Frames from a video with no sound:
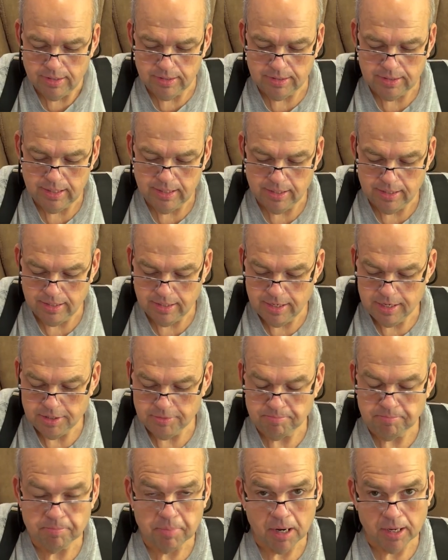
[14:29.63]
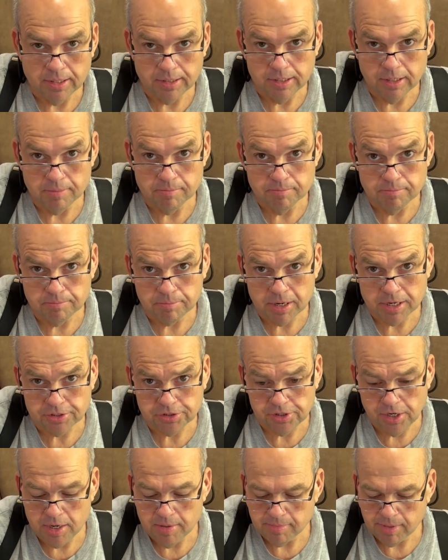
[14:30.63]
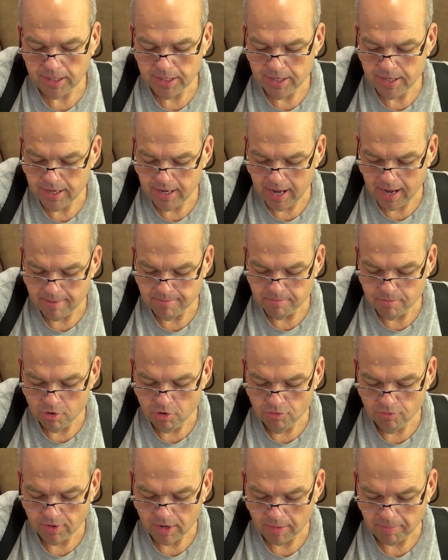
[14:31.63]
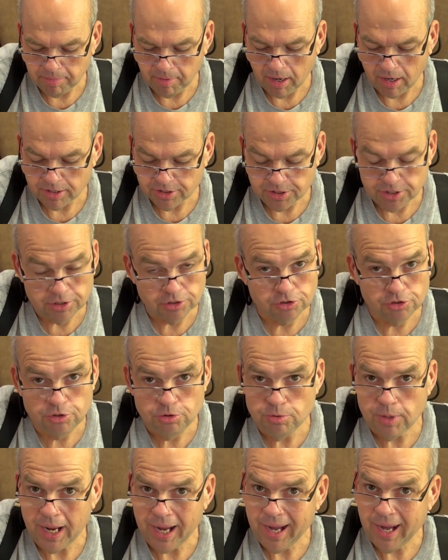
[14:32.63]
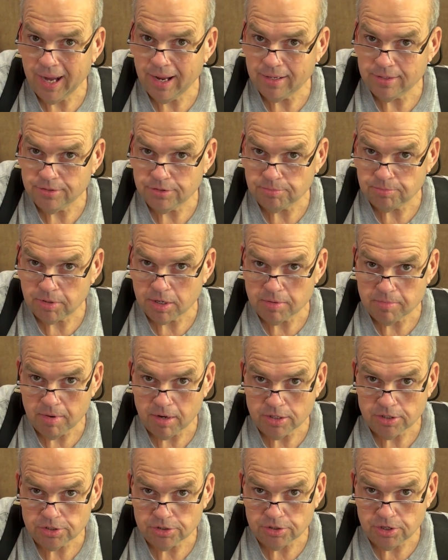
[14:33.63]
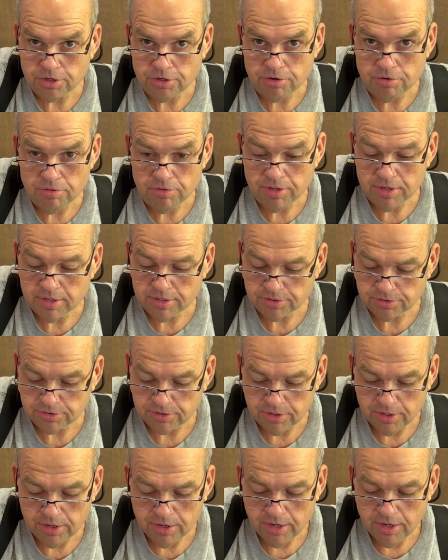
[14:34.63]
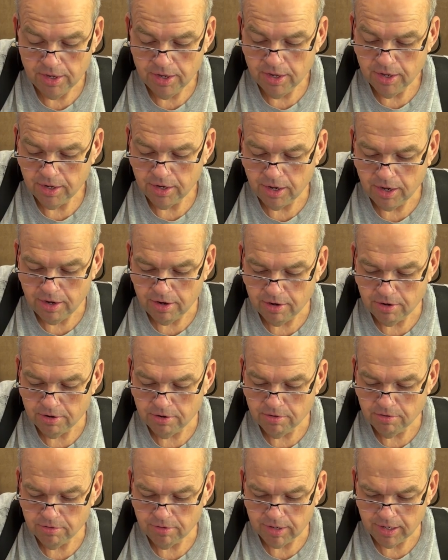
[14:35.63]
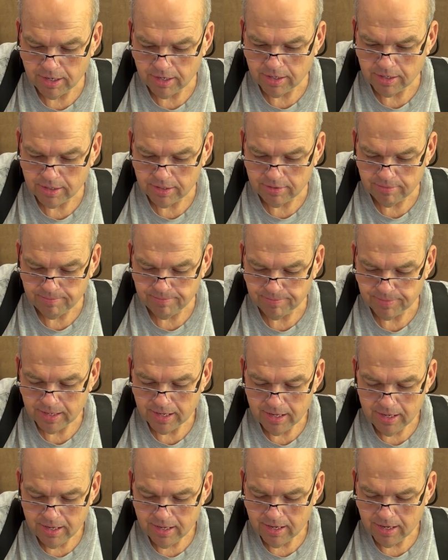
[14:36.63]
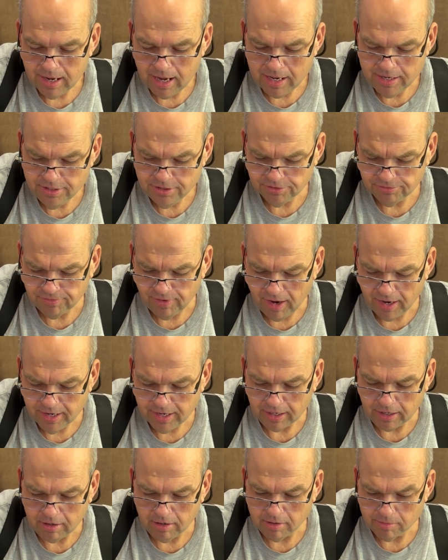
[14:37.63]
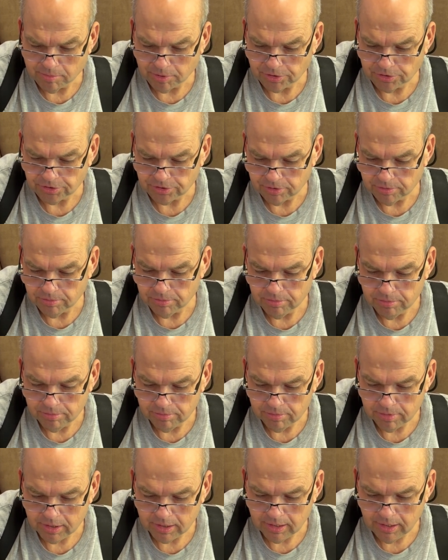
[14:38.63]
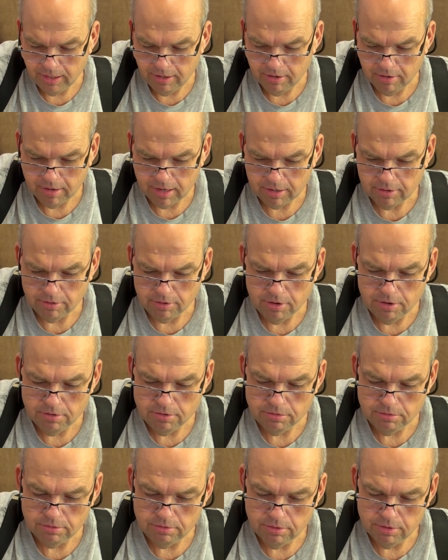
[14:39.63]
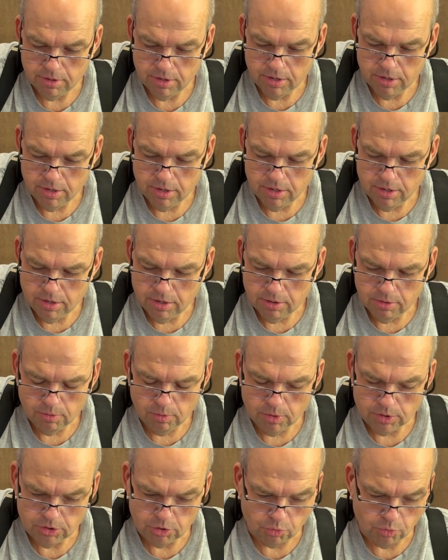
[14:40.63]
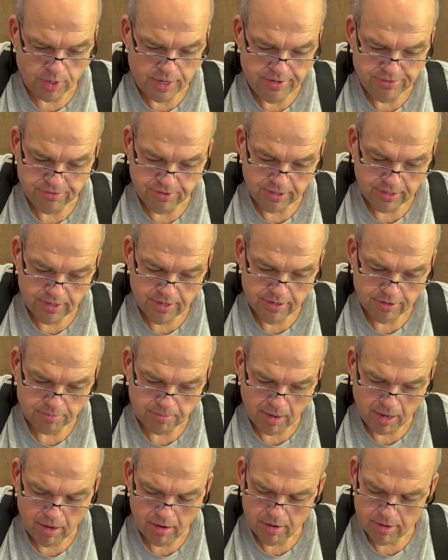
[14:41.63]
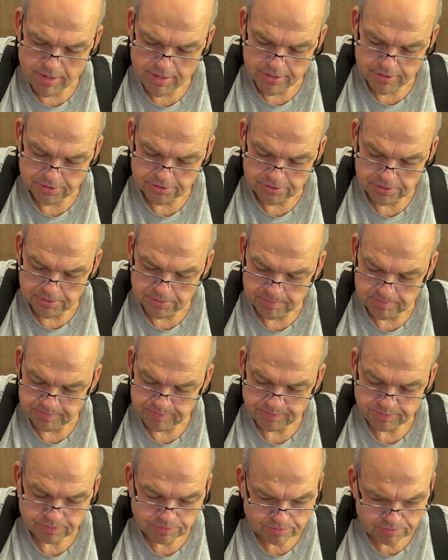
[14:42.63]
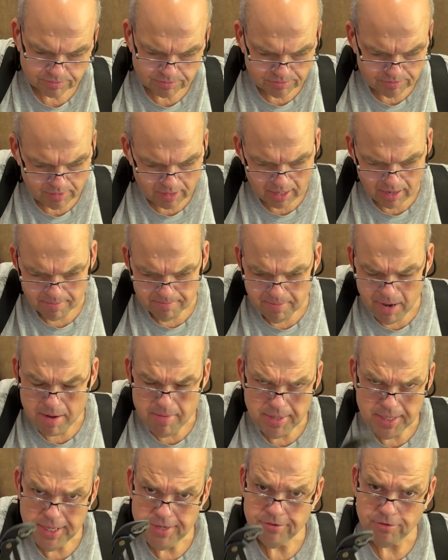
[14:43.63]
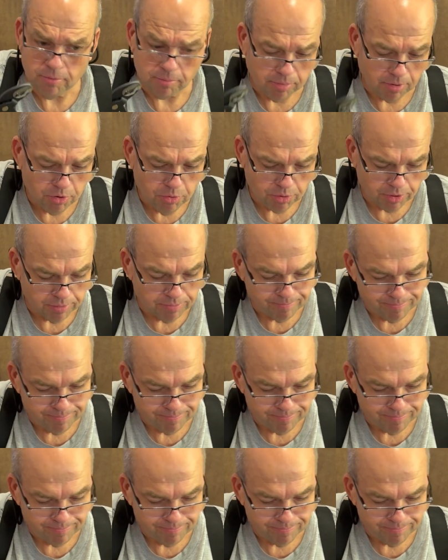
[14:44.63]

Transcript: pressing the button and moving the pliers. You need 2 hands pretty much to do this. You know, I just find it cumbersome. You know, I don't know what the reasoning is behind this. Maybe these are broken.